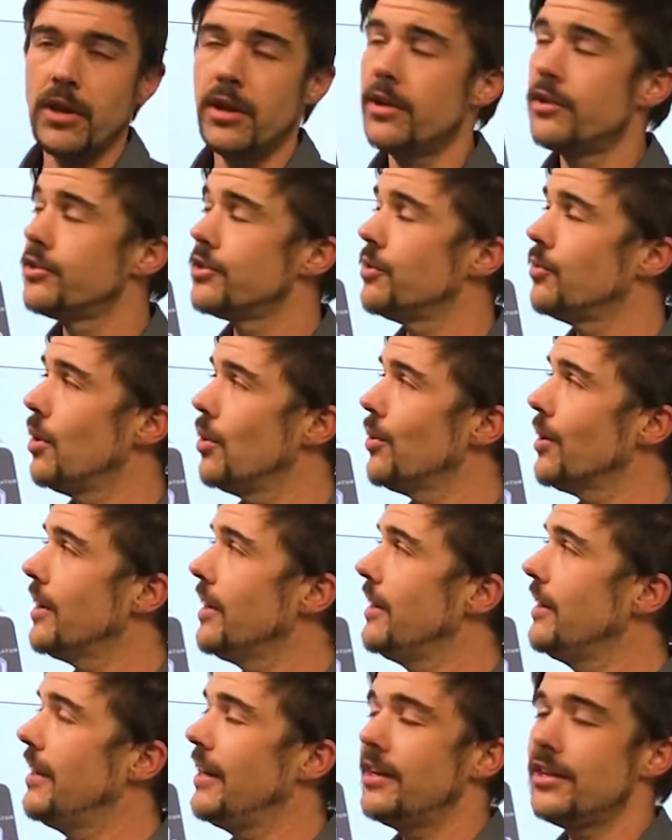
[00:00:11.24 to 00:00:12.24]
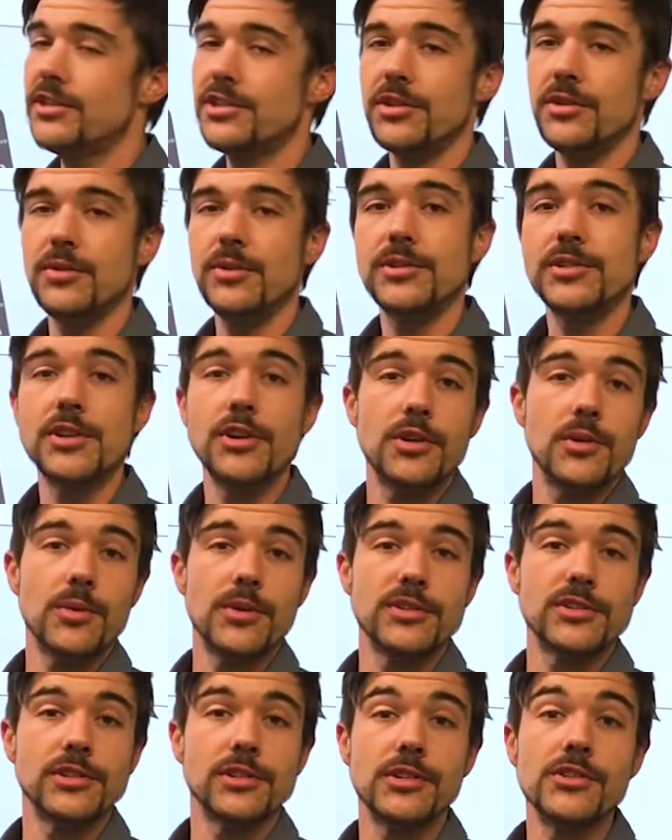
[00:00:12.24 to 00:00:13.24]
So what we're going to need to do is go to
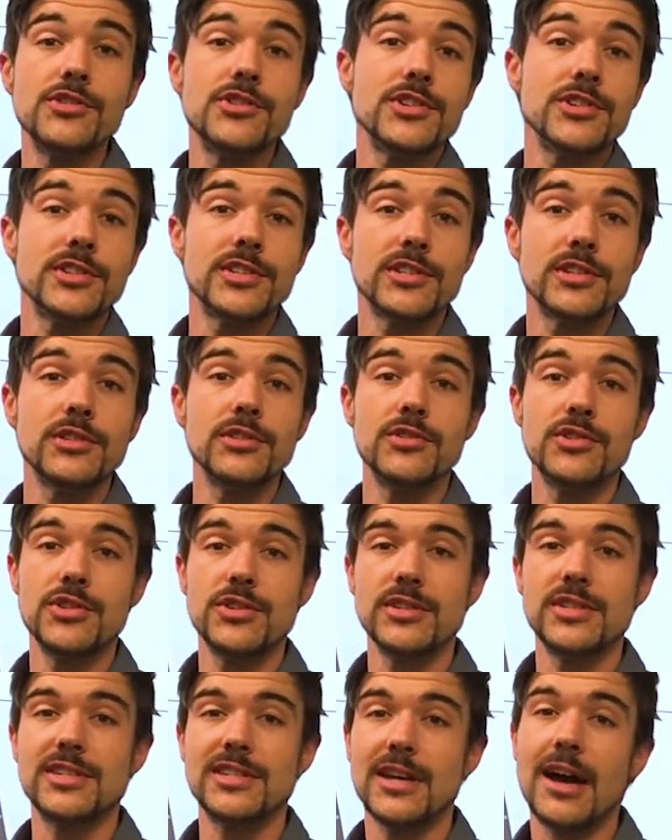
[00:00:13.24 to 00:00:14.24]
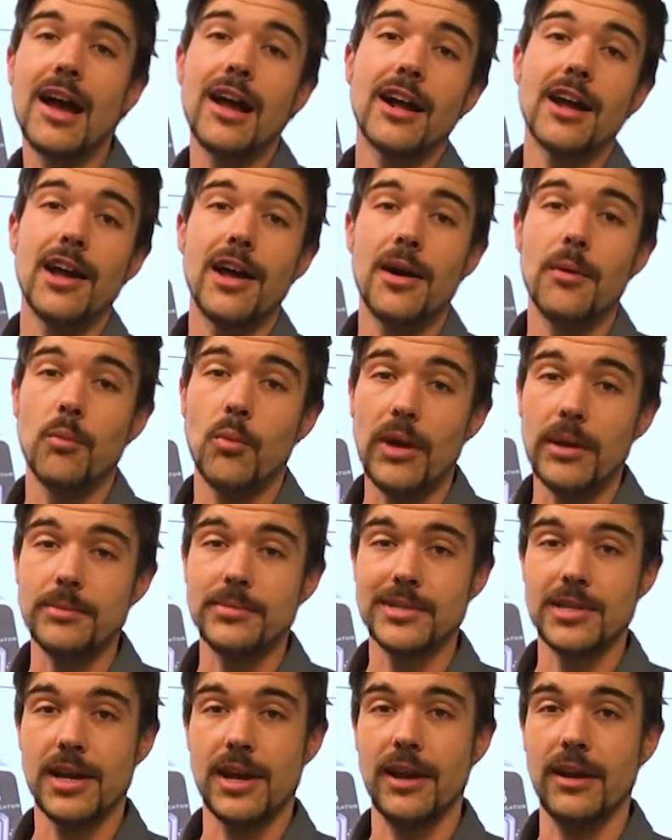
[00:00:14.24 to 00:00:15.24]
our dilutionsolutions.com
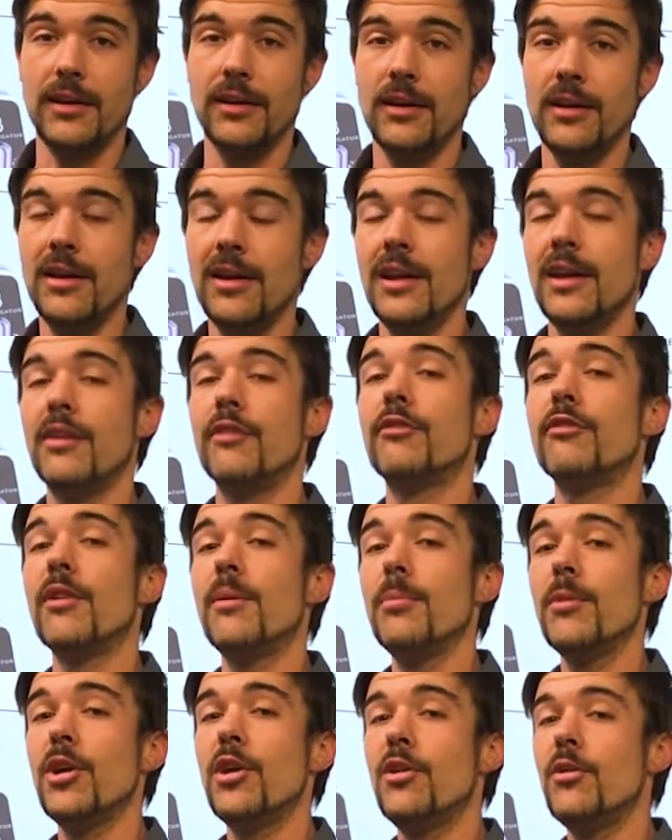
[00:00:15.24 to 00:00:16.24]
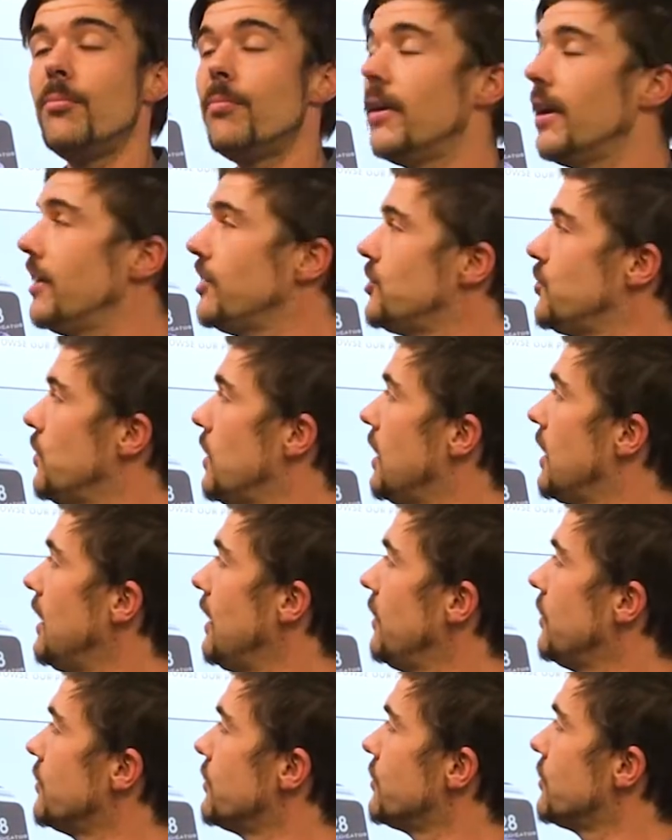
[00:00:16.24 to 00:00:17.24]
website. From the homepage, we can
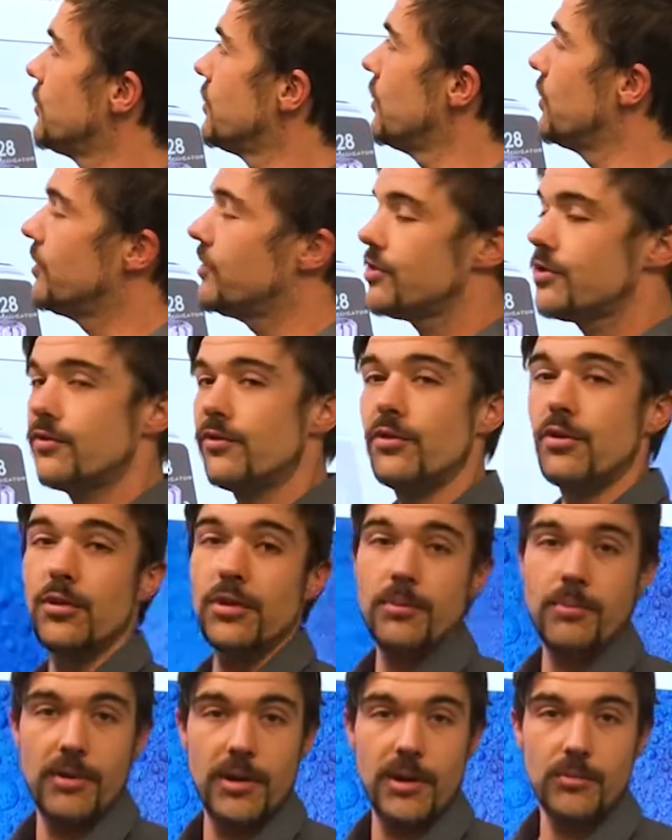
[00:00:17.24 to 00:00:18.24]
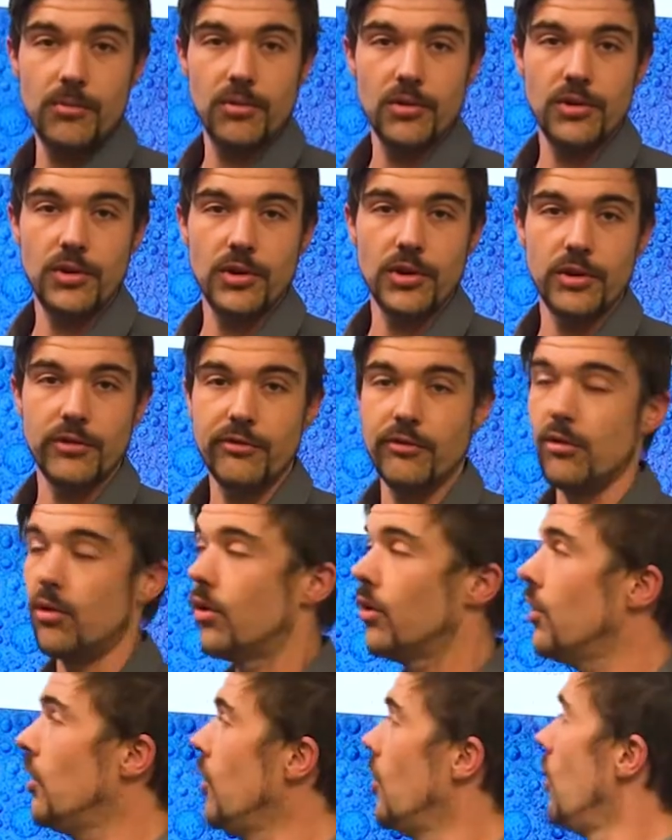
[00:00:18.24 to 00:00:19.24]
either search for the pump we're looking for,